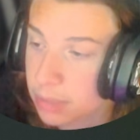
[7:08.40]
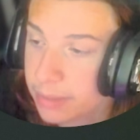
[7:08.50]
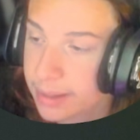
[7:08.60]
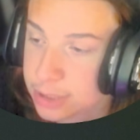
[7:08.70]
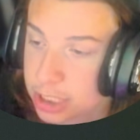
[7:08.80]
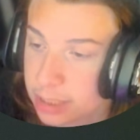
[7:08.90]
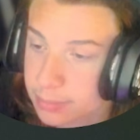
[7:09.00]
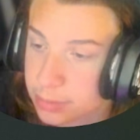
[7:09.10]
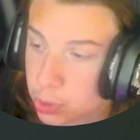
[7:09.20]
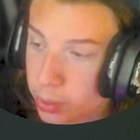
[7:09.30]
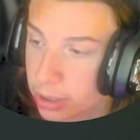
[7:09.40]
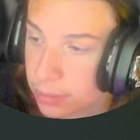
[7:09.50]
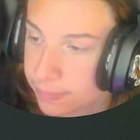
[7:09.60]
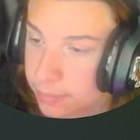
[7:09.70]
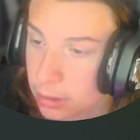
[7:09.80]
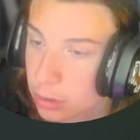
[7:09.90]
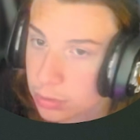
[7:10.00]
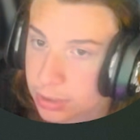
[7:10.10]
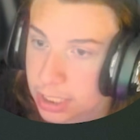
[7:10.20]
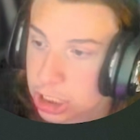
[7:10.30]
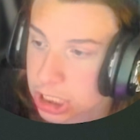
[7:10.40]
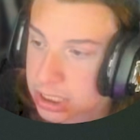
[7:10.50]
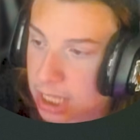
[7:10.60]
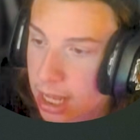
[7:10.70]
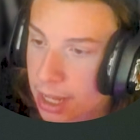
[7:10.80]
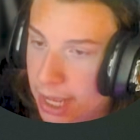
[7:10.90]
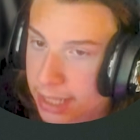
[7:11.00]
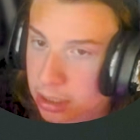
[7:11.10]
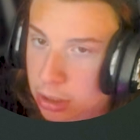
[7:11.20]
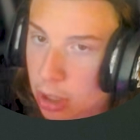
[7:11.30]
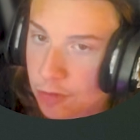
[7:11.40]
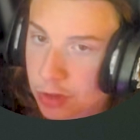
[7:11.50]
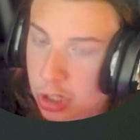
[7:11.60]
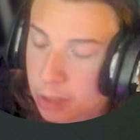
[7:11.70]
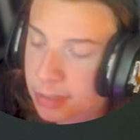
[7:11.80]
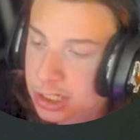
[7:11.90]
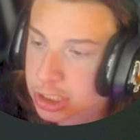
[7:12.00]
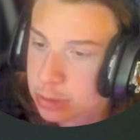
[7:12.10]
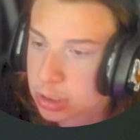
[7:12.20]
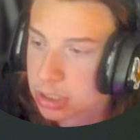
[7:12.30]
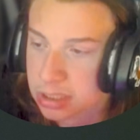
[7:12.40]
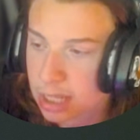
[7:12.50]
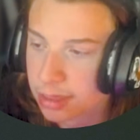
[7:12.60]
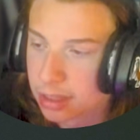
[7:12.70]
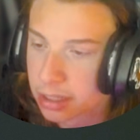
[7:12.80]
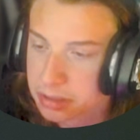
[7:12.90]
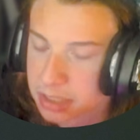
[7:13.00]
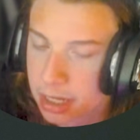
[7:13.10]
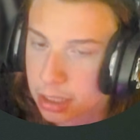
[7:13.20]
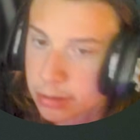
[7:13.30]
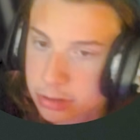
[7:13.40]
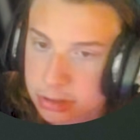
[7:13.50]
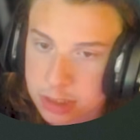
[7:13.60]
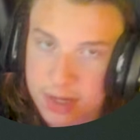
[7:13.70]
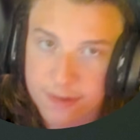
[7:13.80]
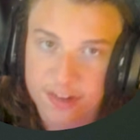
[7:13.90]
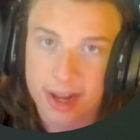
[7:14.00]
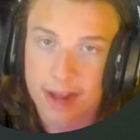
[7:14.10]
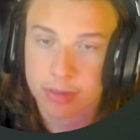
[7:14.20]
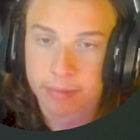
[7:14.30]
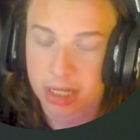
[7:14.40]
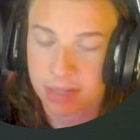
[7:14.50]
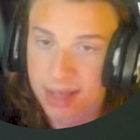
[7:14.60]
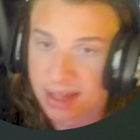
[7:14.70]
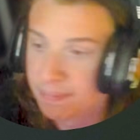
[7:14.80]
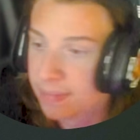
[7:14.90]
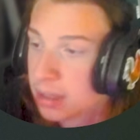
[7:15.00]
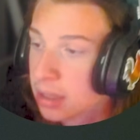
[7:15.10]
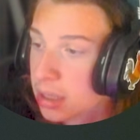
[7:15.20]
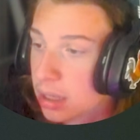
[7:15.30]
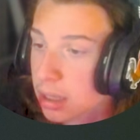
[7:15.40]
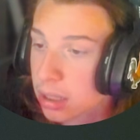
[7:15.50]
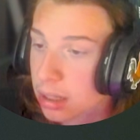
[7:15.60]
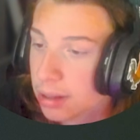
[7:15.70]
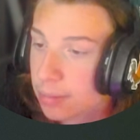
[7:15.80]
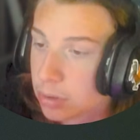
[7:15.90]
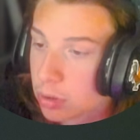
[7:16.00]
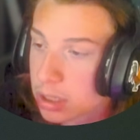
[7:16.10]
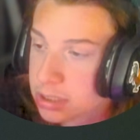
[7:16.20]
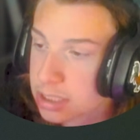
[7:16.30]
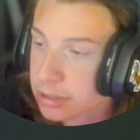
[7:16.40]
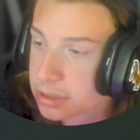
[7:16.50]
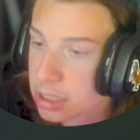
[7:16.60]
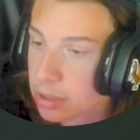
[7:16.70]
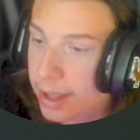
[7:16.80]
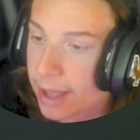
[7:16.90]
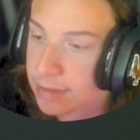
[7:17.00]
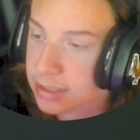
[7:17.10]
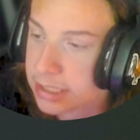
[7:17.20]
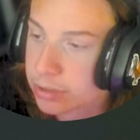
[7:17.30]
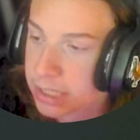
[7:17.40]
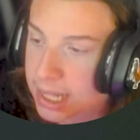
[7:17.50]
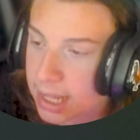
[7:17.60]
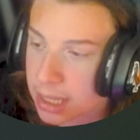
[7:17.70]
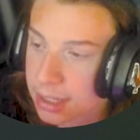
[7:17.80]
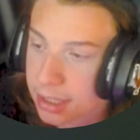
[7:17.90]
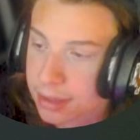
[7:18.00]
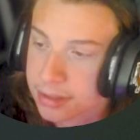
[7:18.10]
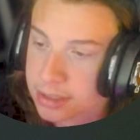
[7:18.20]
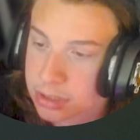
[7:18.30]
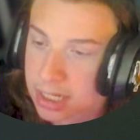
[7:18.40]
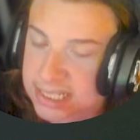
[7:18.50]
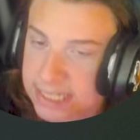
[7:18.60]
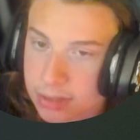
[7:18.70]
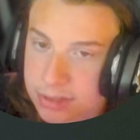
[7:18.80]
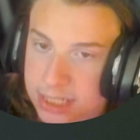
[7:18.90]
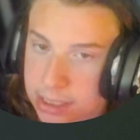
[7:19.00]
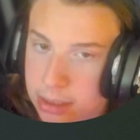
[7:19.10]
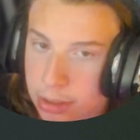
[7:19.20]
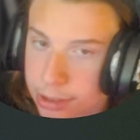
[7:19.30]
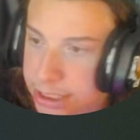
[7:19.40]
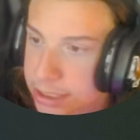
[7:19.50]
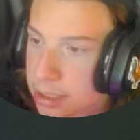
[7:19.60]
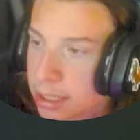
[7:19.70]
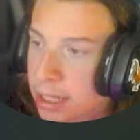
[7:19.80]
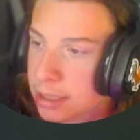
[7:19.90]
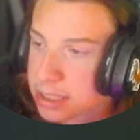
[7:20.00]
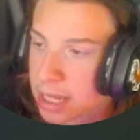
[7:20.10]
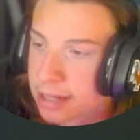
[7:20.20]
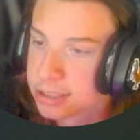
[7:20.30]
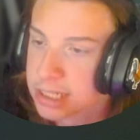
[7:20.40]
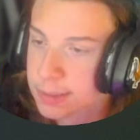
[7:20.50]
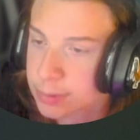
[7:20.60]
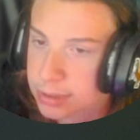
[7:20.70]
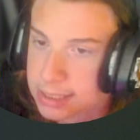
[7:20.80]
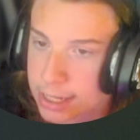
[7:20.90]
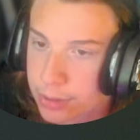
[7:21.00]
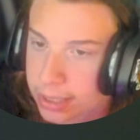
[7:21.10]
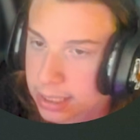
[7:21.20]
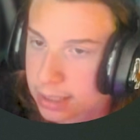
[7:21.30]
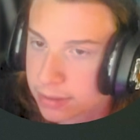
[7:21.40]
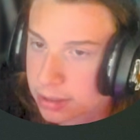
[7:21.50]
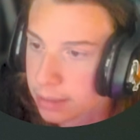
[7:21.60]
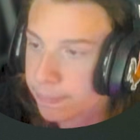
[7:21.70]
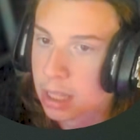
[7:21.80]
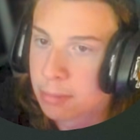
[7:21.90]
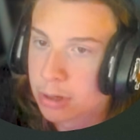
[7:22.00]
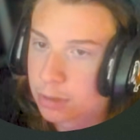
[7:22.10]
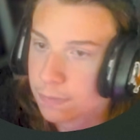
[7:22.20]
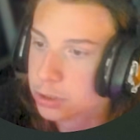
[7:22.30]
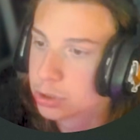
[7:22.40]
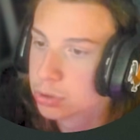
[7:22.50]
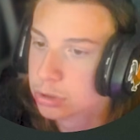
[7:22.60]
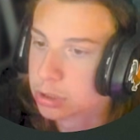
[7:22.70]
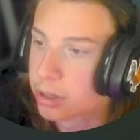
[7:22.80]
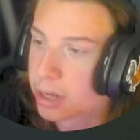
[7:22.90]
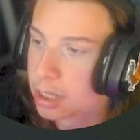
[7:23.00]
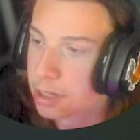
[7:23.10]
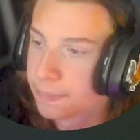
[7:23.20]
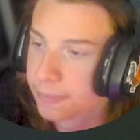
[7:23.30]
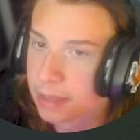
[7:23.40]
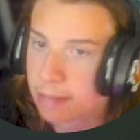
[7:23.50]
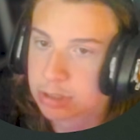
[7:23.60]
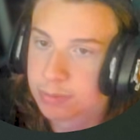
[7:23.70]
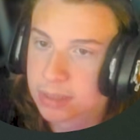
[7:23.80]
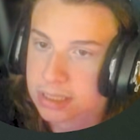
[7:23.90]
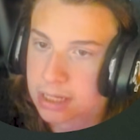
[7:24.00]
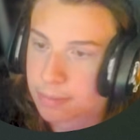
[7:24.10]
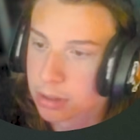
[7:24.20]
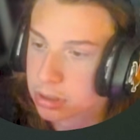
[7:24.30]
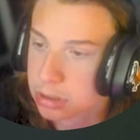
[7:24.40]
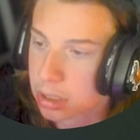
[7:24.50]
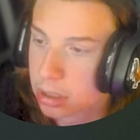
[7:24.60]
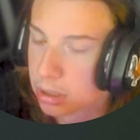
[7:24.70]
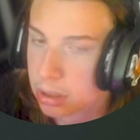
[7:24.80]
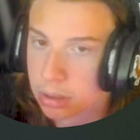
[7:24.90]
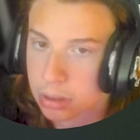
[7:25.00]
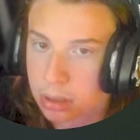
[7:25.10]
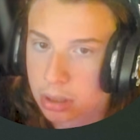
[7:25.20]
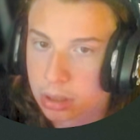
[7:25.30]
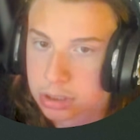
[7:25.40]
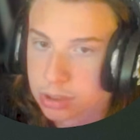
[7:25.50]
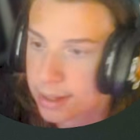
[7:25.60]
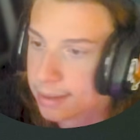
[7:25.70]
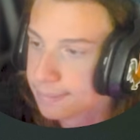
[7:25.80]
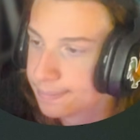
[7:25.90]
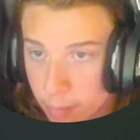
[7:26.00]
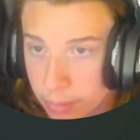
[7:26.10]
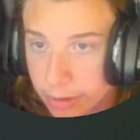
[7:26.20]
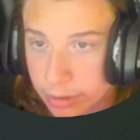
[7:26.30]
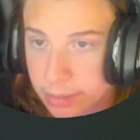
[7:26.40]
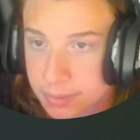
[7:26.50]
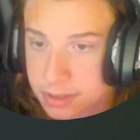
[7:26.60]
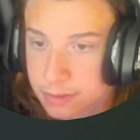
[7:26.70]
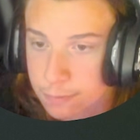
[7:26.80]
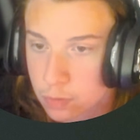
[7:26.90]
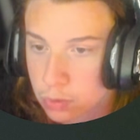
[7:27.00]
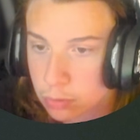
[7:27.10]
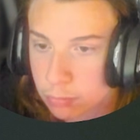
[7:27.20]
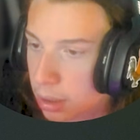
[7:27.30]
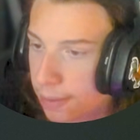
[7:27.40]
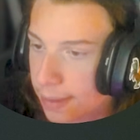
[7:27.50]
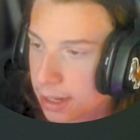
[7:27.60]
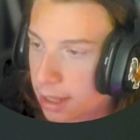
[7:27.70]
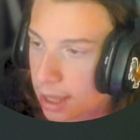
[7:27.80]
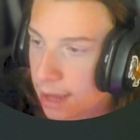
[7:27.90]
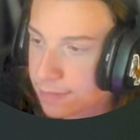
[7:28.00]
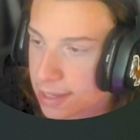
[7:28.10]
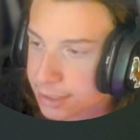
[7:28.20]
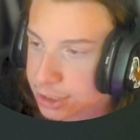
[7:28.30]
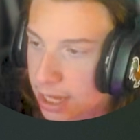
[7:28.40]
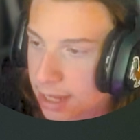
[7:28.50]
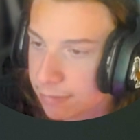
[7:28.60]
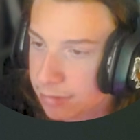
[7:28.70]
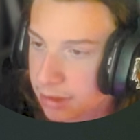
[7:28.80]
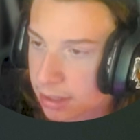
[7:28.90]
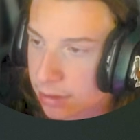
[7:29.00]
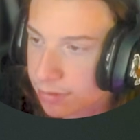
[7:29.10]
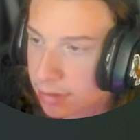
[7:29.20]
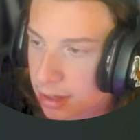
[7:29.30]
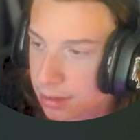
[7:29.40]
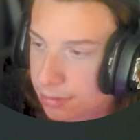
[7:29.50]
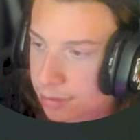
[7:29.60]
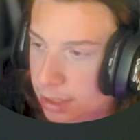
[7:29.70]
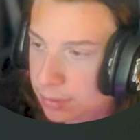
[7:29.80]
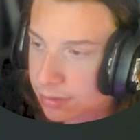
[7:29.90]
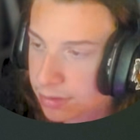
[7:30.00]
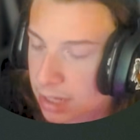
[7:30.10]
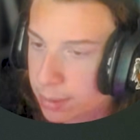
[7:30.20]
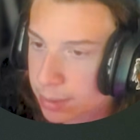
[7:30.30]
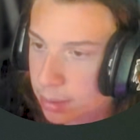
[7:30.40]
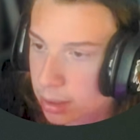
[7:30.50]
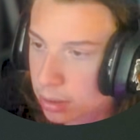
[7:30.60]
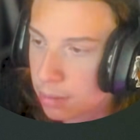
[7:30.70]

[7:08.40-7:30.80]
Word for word: Mini map shape, square, rotation is on. I took off the compass just because I think it's kind of useless whenever I have the mini map. Um, crosshairs though, I have the center dot on and the center dot scale is at the largest. This kind of just helps with centering and everything. Hit marker visuals are on. Damage-based hit marks are also on. Player names is full. And then I have text chat and everything else on. Same with the stamina bar.